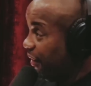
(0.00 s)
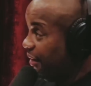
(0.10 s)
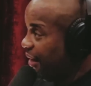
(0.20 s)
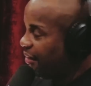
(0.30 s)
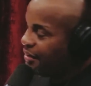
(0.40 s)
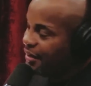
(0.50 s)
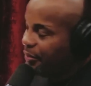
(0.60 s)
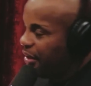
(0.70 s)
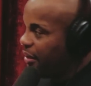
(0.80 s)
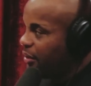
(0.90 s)
like that because I
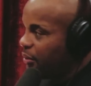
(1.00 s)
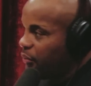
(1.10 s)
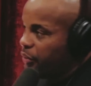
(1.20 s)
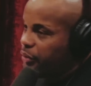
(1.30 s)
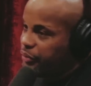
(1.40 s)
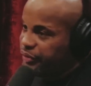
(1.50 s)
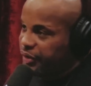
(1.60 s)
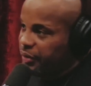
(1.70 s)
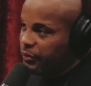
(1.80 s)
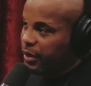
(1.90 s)
mean, you know, when you're just
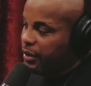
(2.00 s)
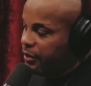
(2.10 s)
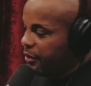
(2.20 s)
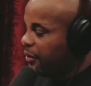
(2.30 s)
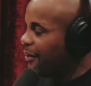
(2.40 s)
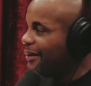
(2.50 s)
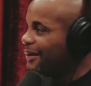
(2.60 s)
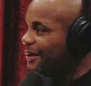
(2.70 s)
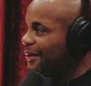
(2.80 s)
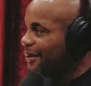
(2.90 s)
sitting around and
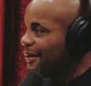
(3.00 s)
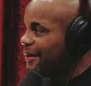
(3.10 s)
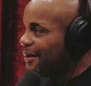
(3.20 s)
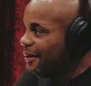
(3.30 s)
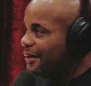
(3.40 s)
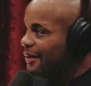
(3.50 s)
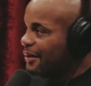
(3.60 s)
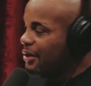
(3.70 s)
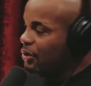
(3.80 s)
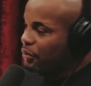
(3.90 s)

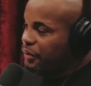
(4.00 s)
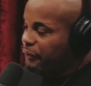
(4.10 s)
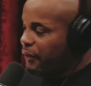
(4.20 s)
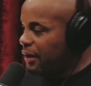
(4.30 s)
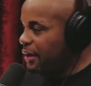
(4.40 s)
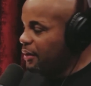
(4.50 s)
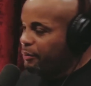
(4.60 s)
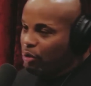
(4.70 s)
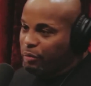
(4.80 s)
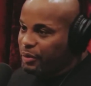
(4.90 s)
you know when you finally get a
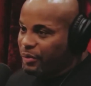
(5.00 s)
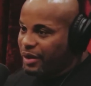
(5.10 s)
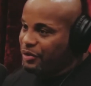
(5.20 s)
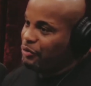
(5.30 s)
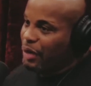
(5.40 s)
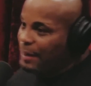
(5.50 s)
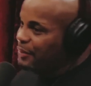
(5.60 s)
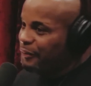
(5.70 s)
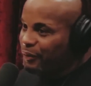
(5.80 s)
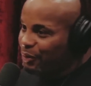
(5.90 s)
moment, right, and you grab
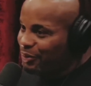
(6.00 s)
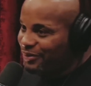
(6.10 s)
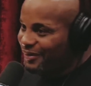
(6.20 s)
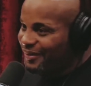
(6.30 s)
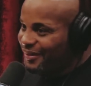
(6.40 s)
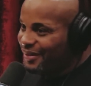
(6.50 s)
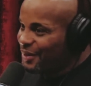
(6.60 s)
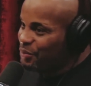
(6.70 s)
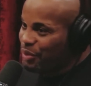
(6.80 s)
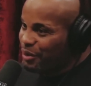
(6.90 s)
your phone,
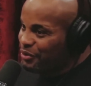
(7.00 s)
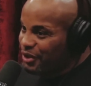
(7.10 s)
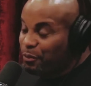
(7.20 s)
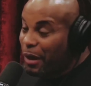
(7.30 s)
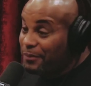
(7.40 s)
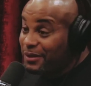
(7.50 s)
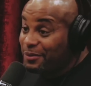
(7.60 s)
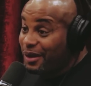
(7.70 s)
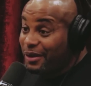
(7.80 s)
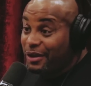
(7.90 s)
some weird shit pops
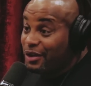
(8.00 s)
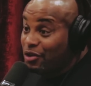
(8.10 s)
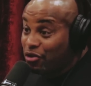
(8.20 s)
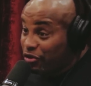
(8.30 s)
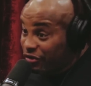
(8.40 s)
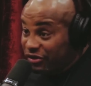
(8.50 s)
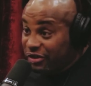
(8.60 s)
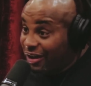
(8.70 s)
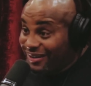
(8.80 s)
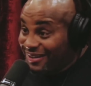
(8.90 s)
up there, and then you're just
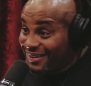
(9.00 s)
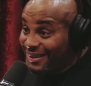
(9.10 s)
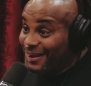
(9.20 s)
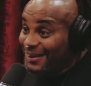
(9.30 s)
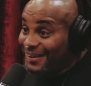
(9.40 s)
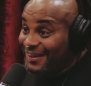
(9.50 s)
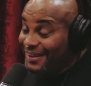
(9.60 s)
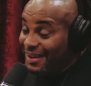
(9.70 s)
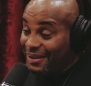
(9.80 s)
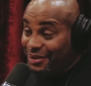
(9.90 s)
stuck. Yeah.
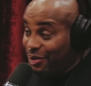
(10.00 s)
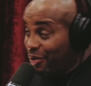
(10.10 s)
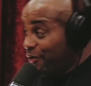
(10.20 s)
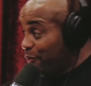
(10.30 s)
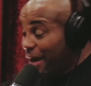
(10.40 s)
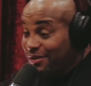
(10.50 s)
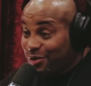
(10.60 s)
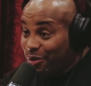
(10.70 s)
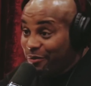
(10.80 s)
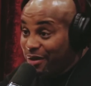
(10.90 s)
The next thing you know, you've passed
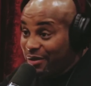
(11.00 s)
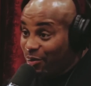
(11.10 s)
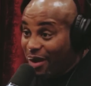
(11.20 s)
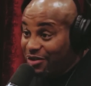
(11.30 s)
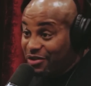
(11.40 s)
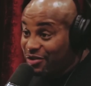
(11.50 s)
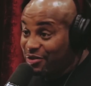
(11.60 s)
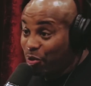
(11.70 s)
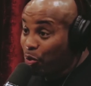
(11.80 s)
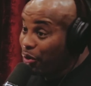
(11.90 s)
30 minutes watching
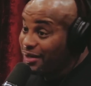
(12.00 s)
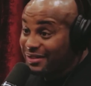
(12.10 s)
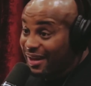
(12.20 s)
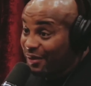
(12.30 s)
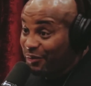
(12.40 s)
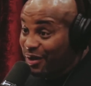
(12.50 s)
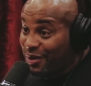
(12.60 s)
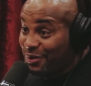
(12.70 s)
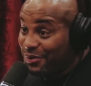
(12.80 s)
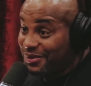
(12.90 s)
just crazy ass
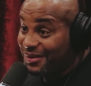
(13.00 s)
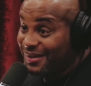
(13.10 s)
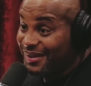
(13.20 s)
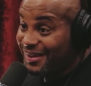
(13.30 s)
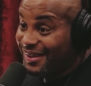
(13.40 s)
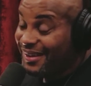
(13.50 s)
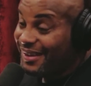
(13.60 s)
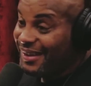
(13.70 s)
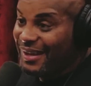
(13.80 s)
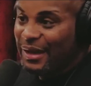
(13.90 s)
videos. Watching eagle
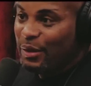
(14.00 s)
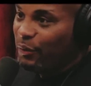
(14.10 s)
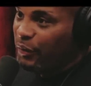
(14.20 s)
videos. Eagle